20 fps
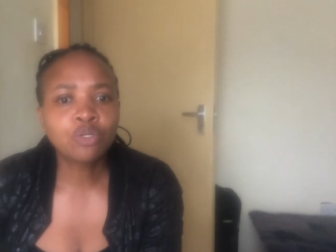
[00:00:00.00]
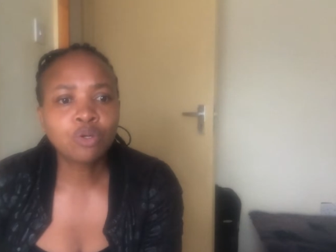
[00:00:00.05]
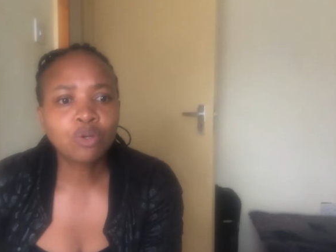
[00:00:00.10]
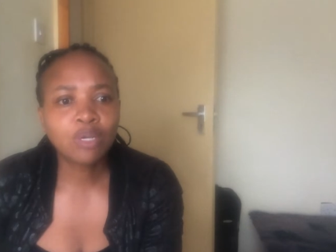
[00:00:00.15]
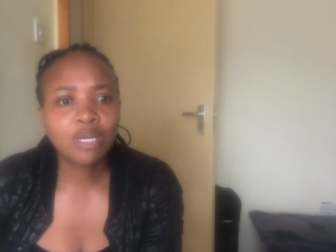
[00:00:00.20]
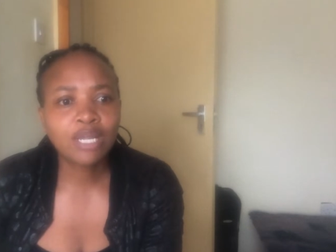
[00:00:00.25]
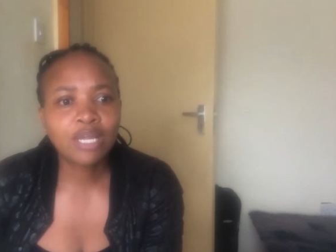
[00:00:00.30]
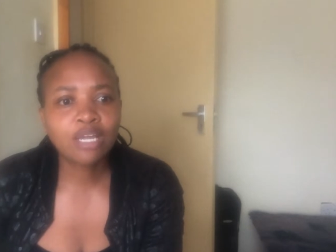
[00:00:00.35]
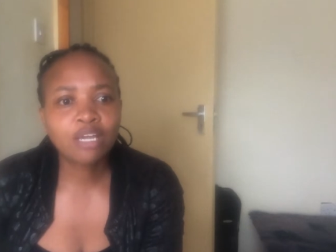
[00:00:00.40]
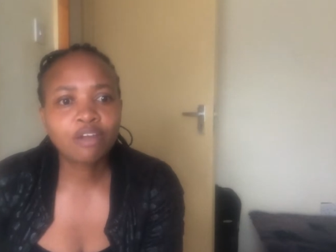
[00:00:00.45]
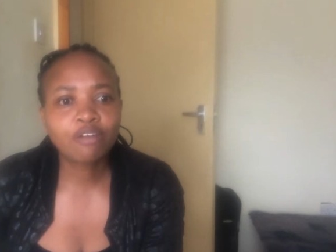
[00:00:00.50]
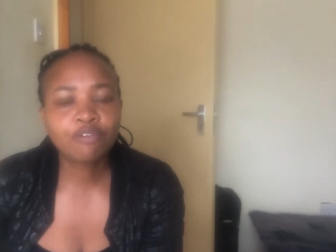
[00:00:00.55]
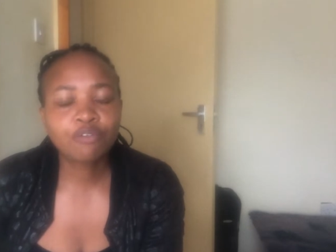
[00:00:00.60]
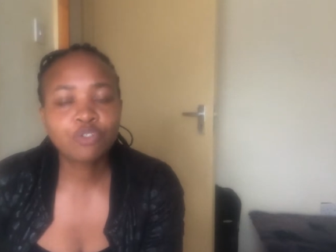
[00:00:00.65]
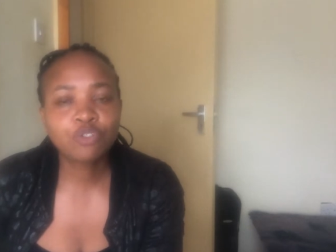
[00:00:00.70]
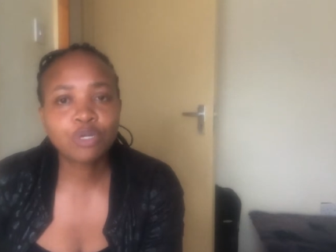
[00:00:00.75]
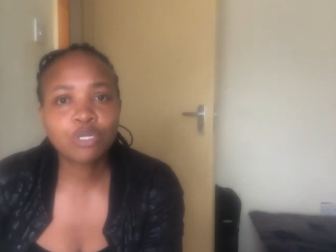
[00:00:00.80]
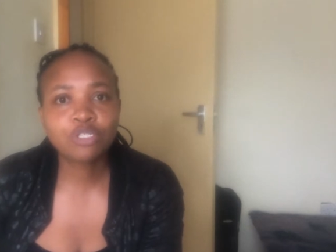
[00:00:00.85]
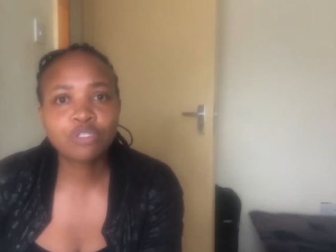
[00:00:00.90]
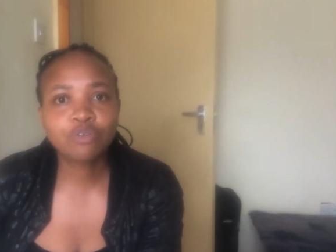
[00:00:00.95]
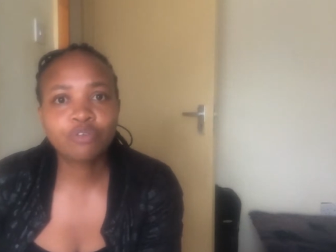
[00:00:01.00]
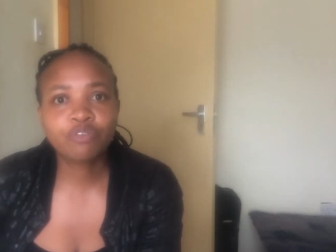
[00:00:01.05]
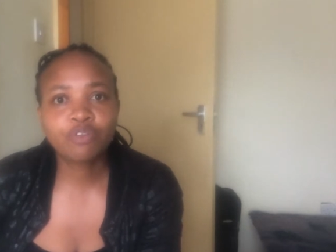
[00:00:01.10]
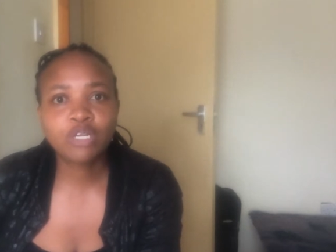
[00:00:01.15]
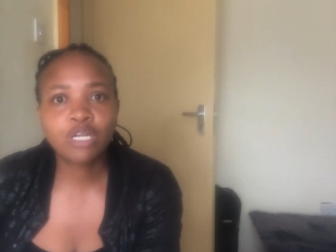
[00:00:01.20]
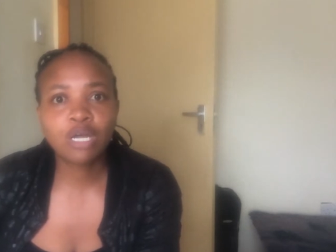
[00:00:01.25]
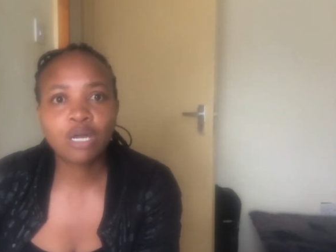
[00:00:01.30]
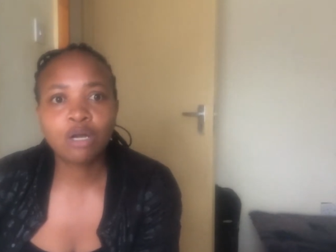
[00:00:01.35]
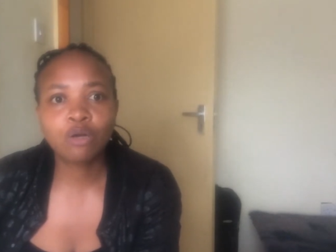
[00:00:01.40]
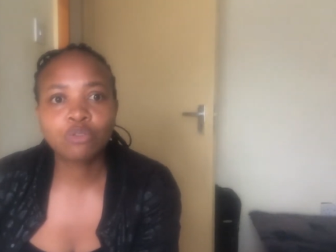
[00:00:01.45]
like try to
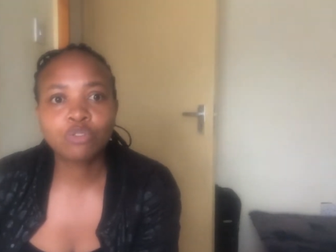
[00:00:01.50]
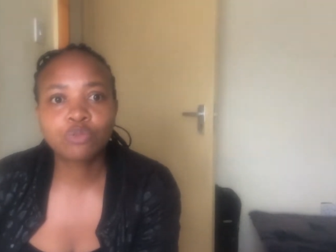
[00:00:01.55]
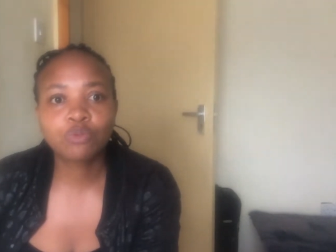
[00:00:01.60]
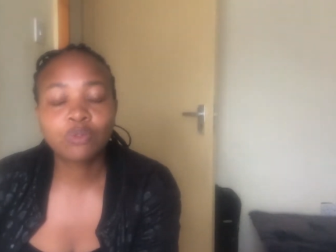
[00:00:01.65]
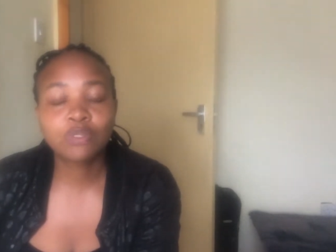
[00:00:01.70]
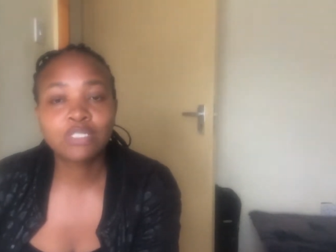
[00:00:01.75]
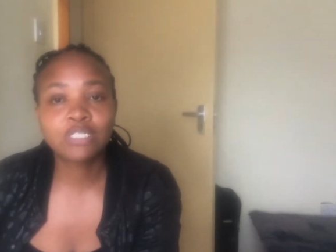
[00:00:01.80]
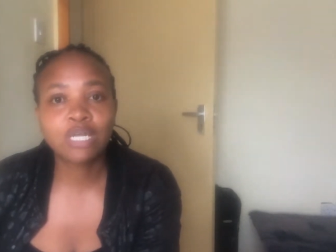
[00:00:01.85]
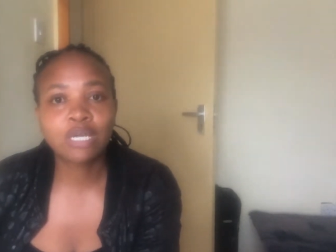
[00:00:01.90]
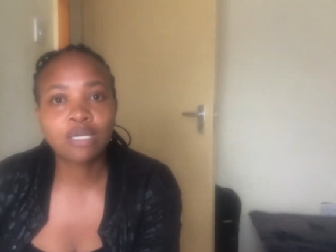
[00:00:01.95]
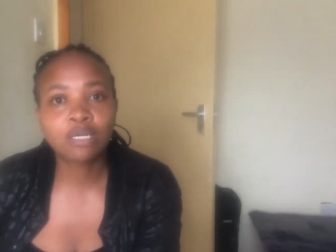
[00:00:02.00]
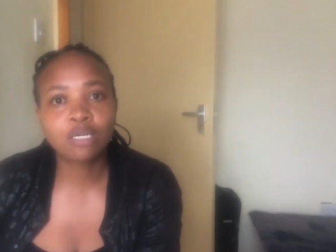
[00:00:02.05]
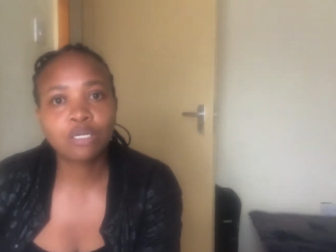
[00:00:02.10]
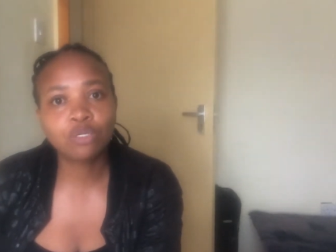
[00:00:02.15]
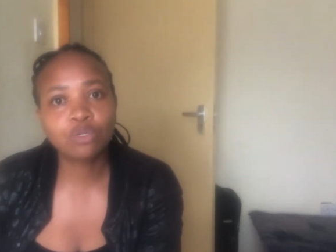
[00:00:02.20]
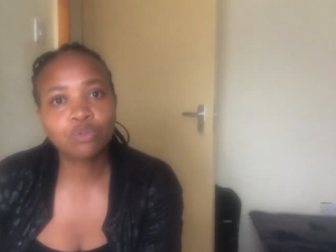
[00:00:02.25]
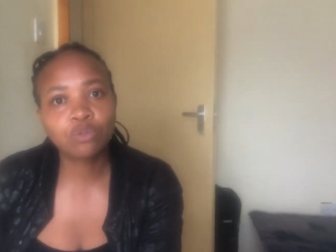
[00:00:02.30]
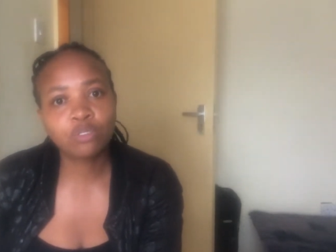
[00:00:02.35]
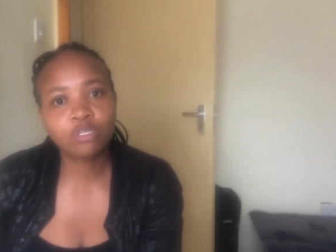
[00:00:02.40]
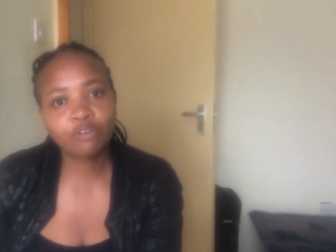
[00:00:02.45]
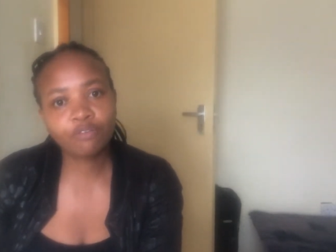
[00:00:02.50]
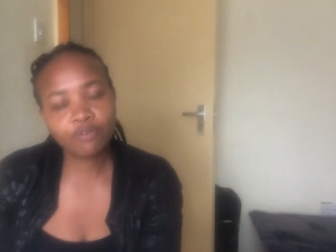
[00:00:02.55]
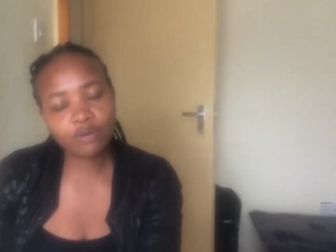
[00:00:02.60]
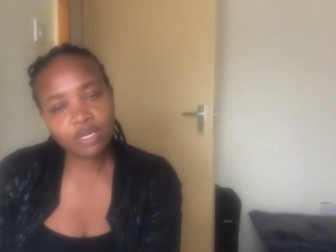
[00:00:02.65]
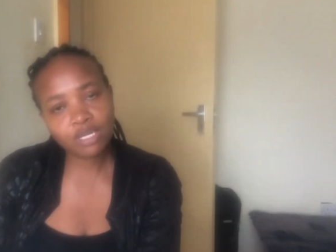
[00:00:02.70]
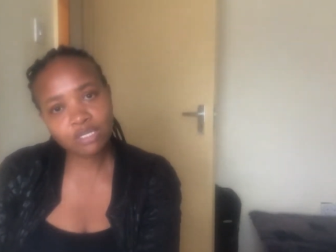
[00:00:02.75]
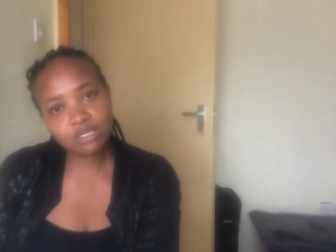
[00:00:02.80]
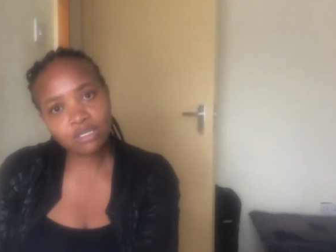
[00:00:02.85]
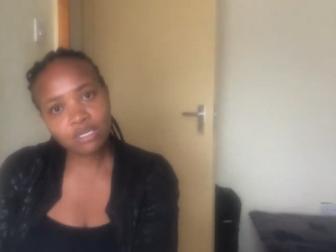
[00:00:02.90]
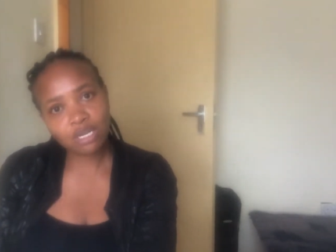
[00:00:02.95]
figure out what I can do
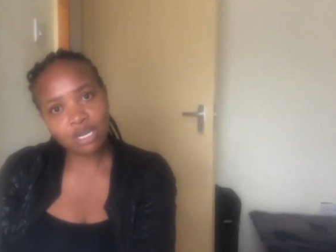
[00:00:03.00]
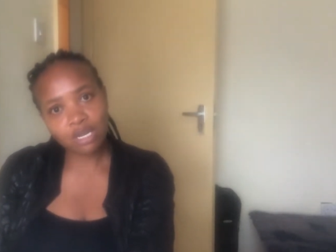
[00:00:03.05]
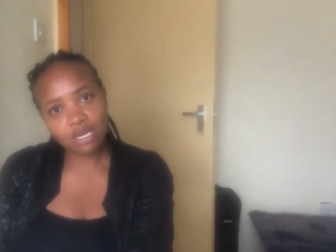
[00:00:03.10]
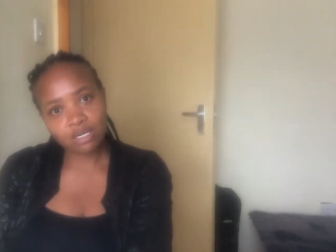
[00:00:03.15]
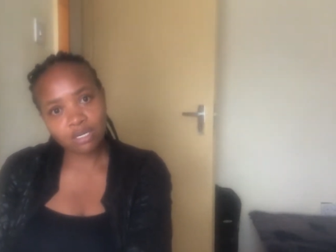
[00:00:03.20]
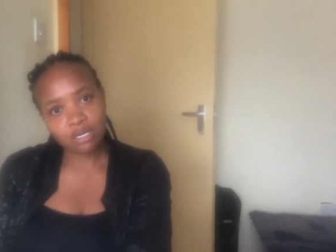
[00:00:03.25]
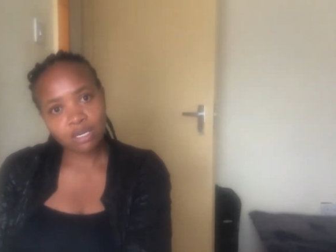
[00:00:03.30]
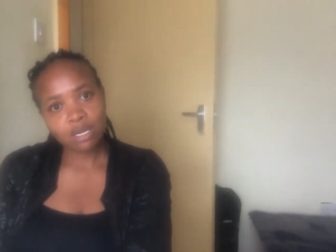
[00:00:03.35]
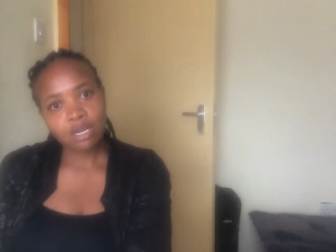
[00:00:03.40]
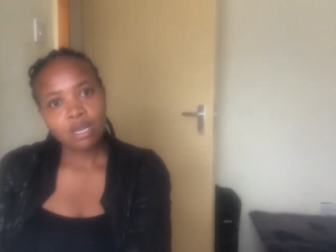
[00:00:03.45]
different and